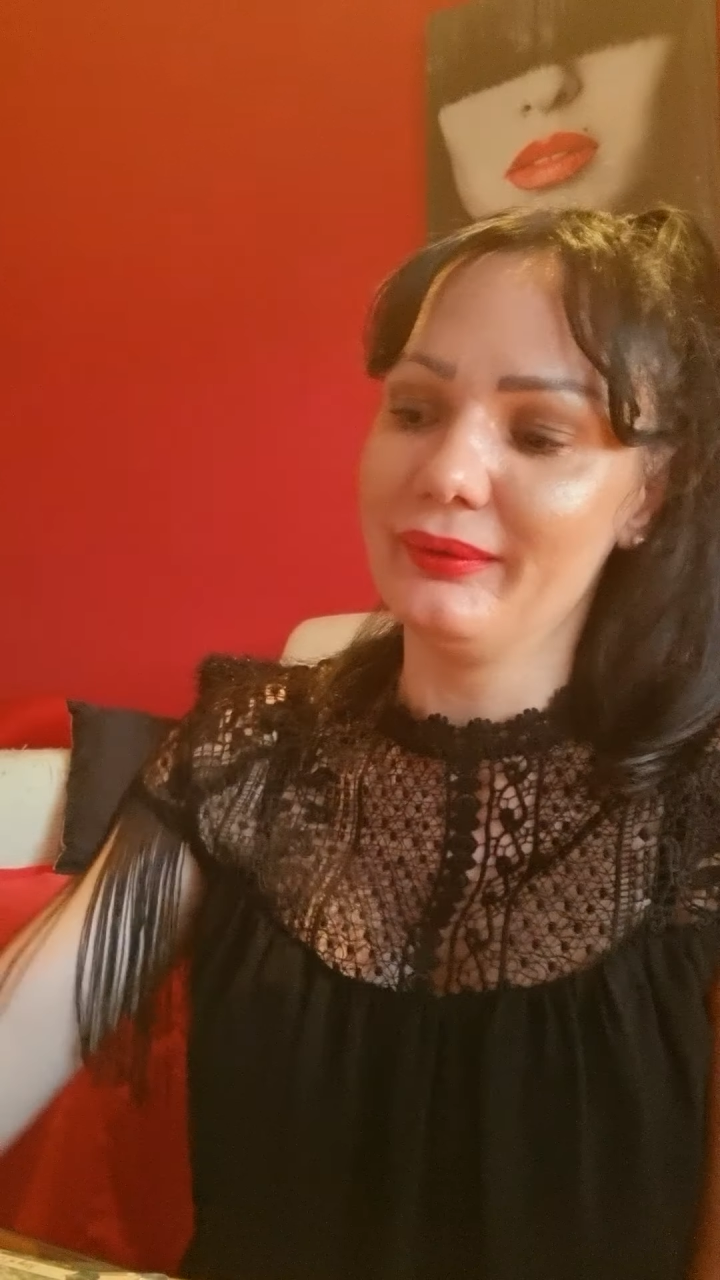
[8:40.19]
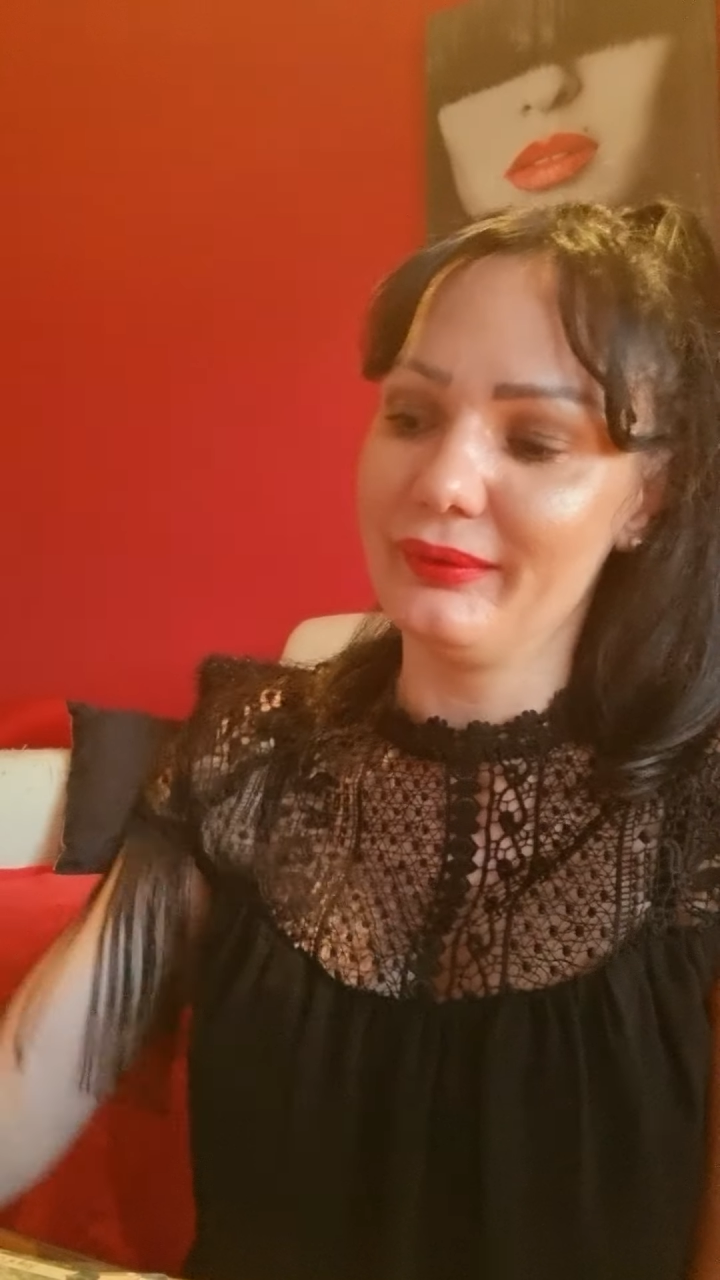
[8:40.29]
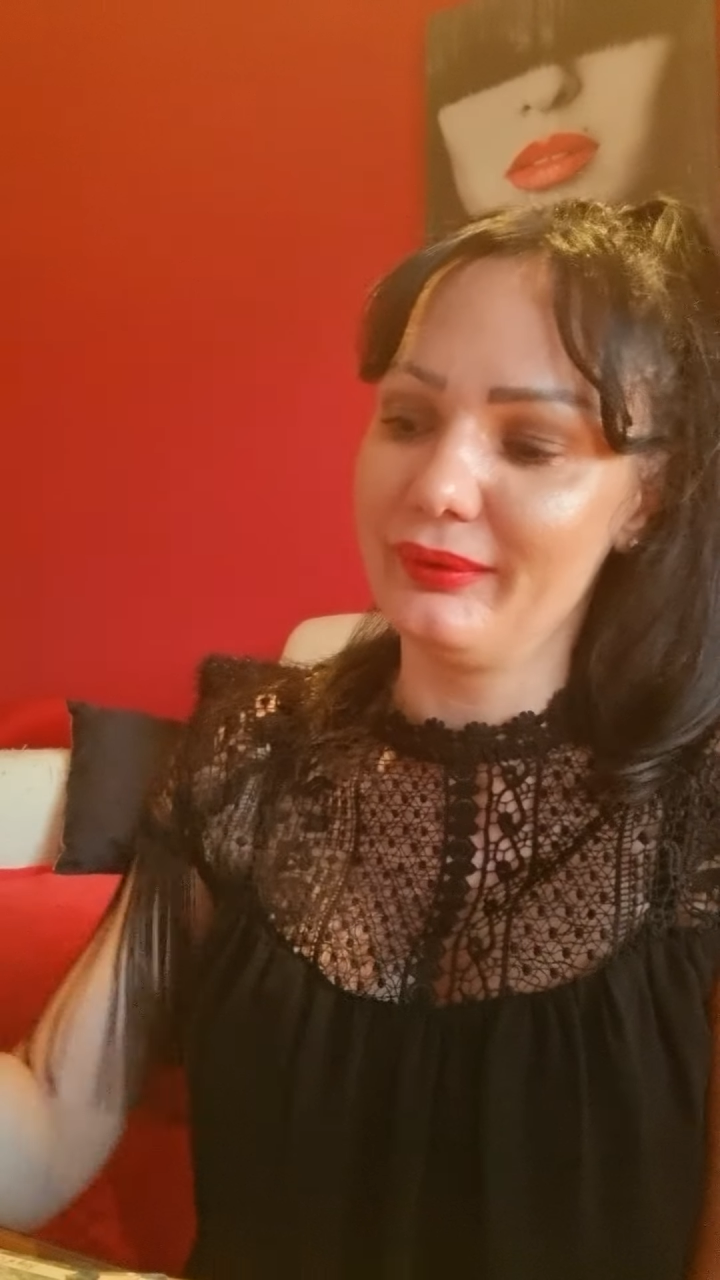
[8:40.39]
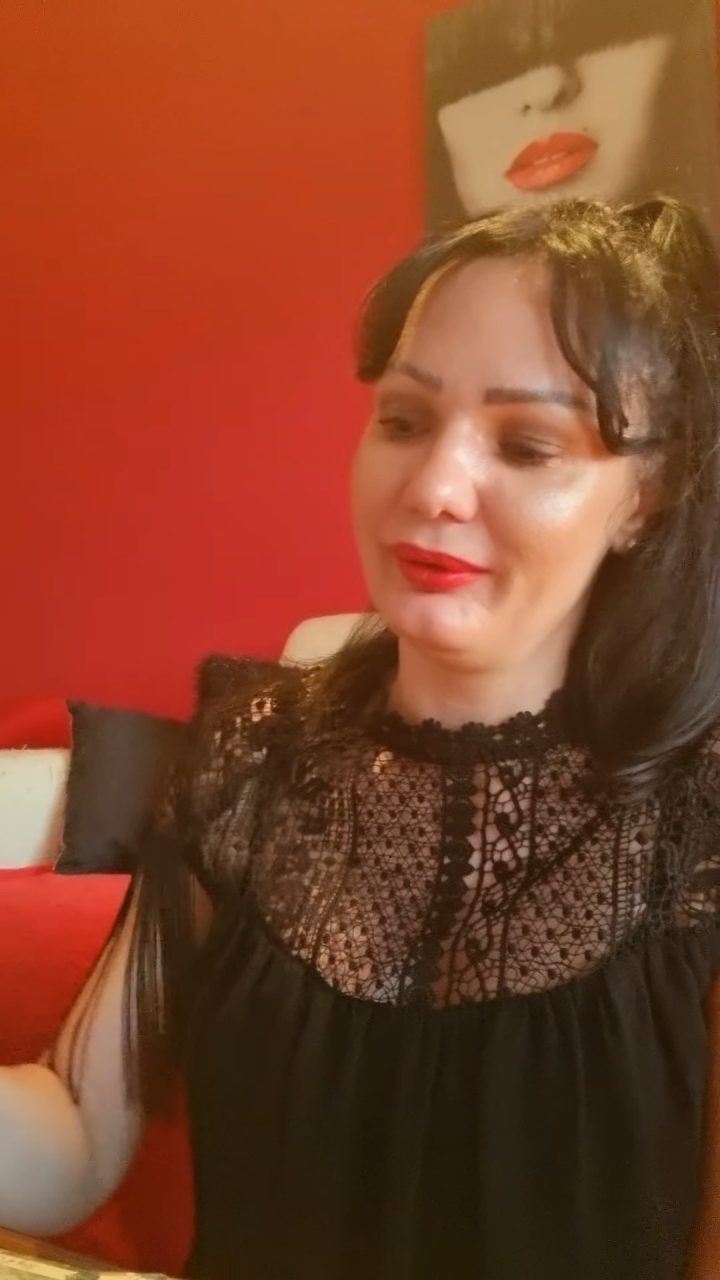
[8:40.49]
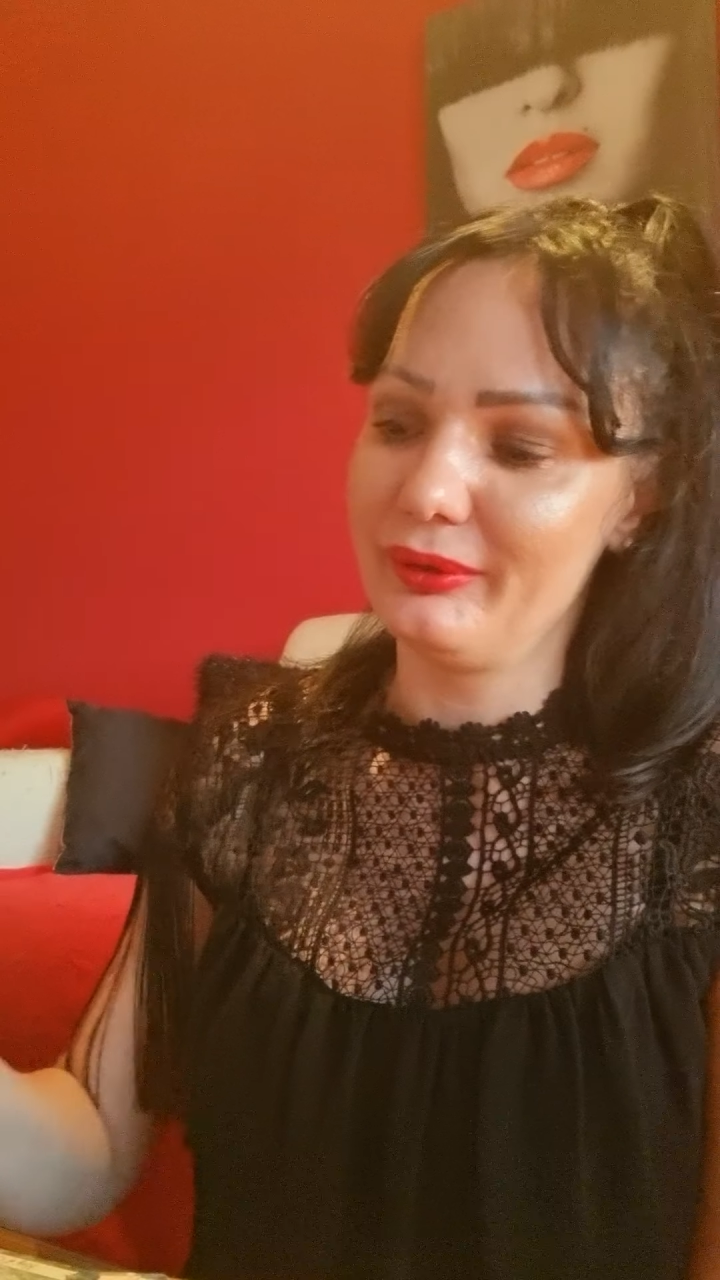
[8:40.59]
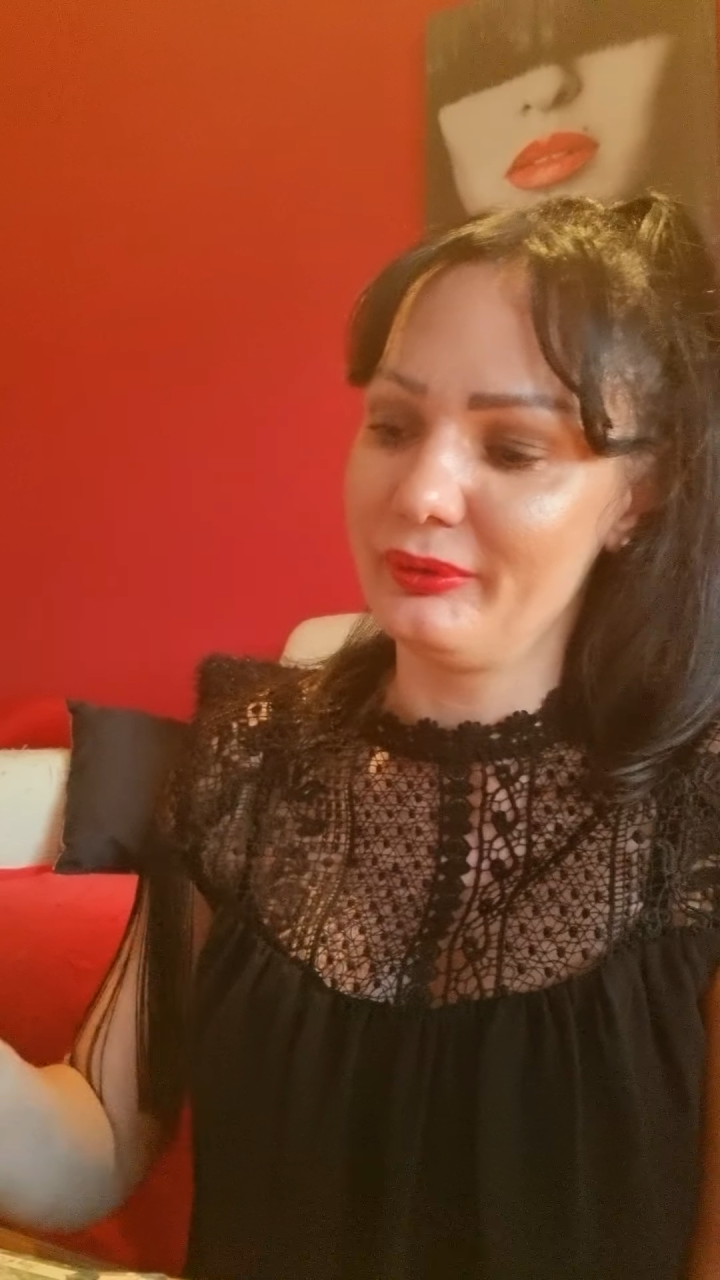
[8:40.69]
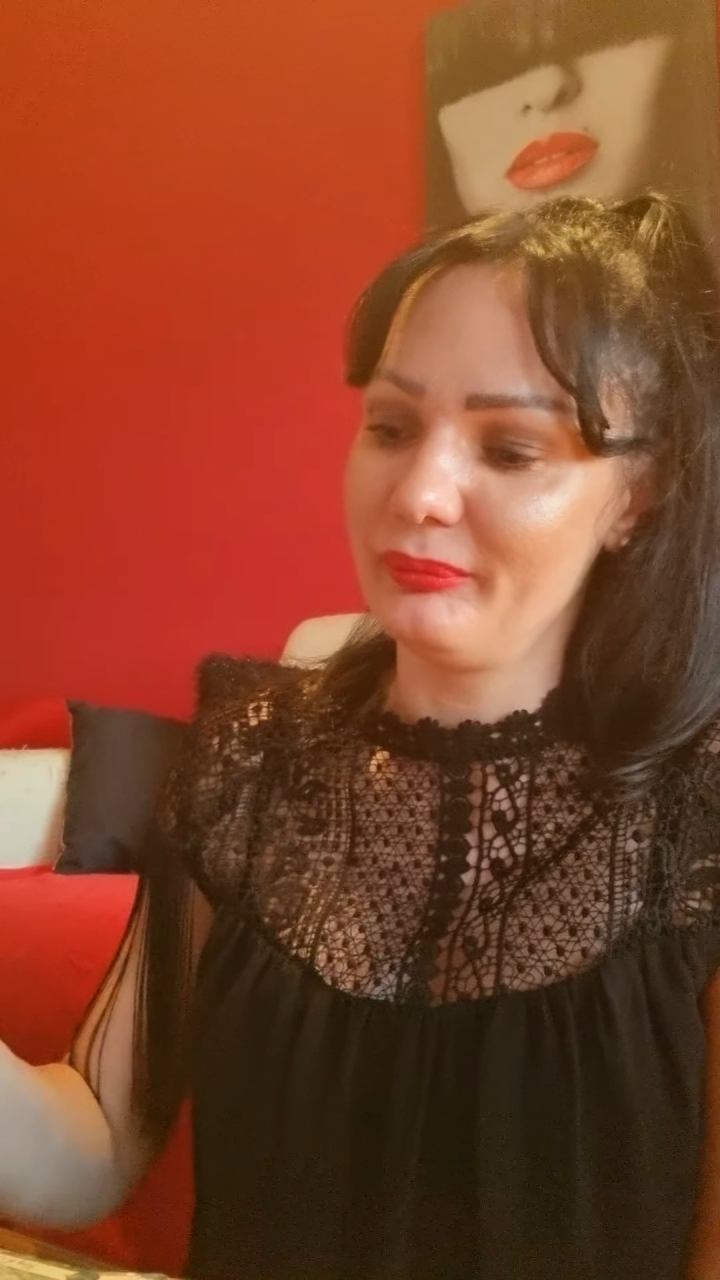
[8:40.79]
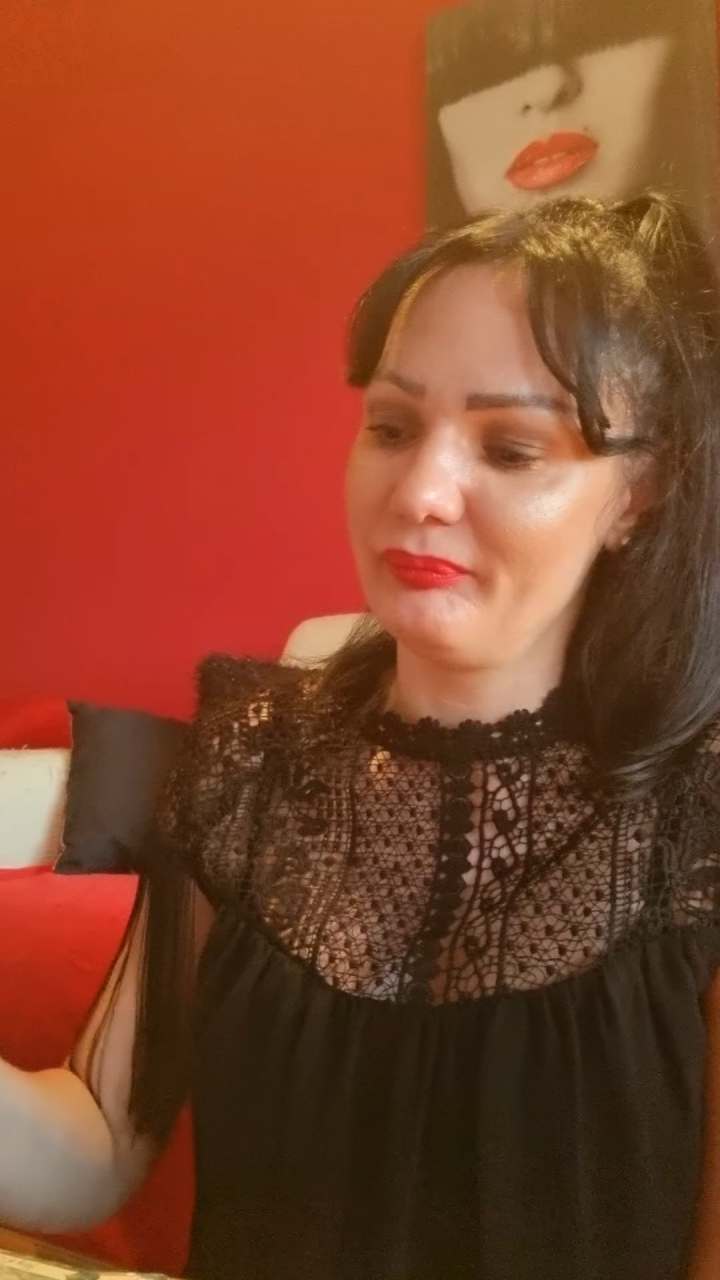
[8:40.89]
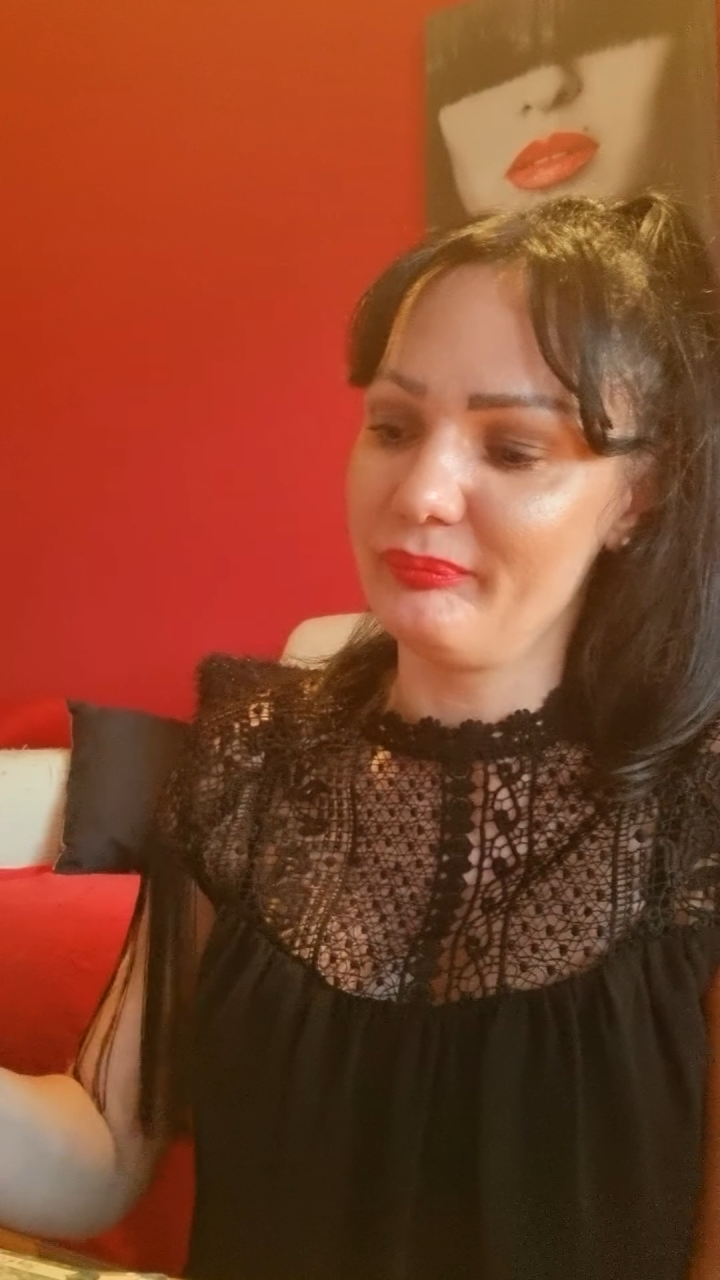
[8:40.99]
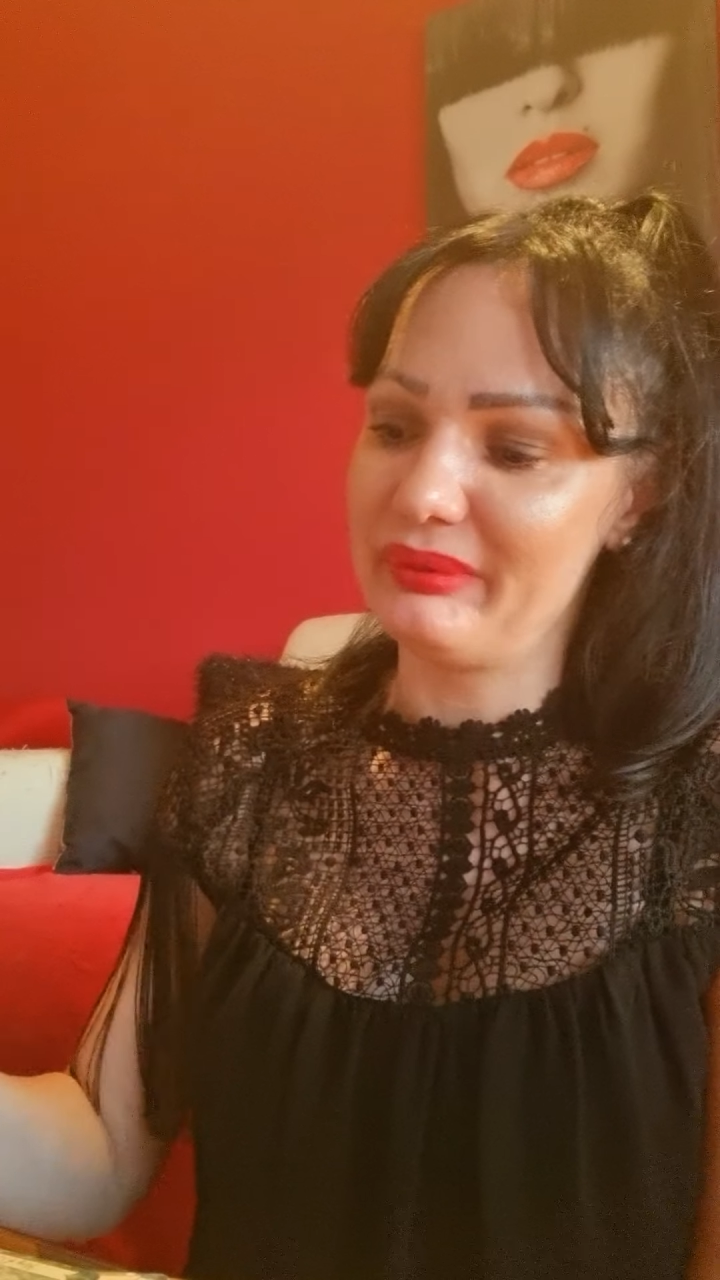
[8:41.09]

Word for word: um,